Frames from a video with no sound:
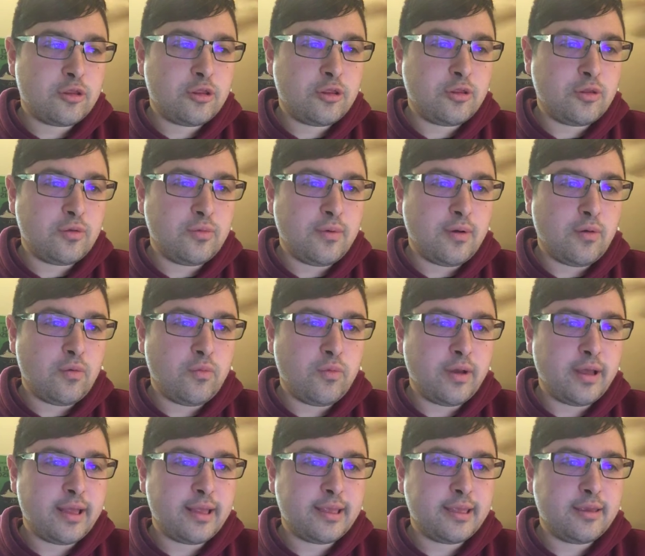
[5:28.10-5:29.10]
to
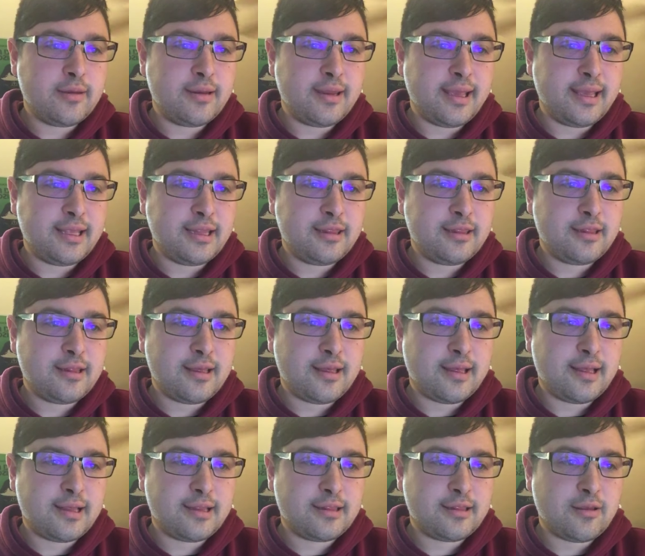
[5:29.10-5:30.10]
what unites
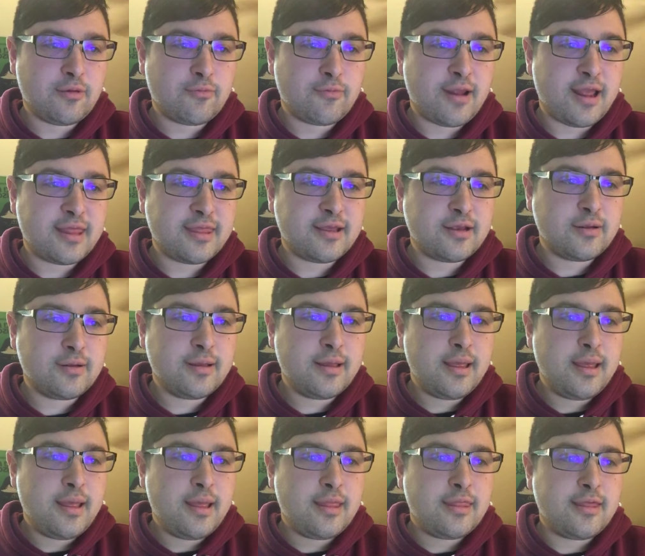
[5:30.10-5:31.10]
us rather
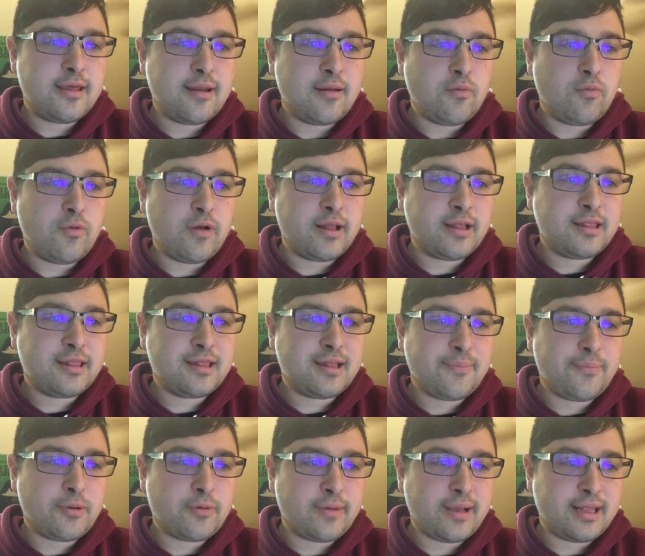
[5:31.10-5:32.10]
than what
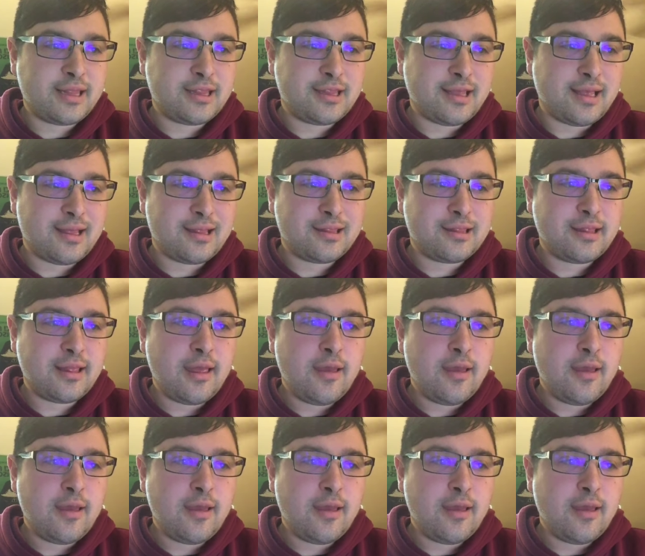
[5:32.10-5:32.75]
separates us.